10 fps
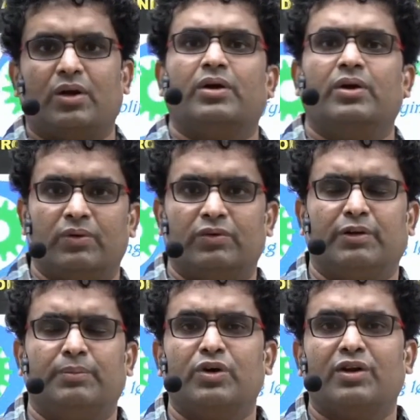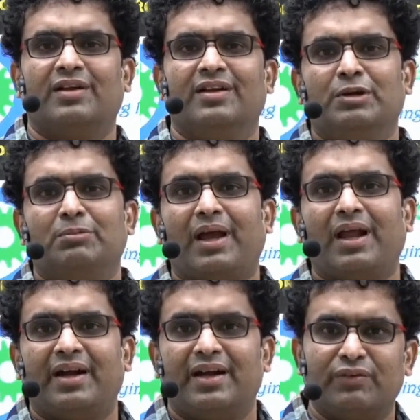know from your mail
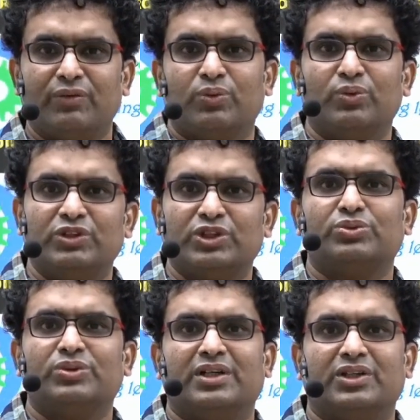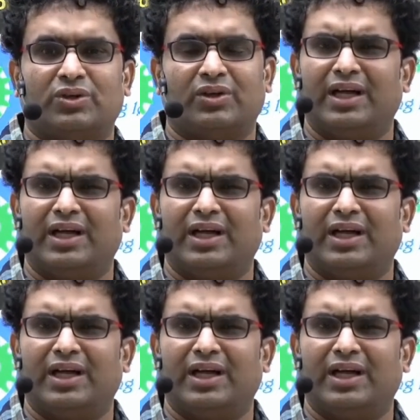ID which student is talking.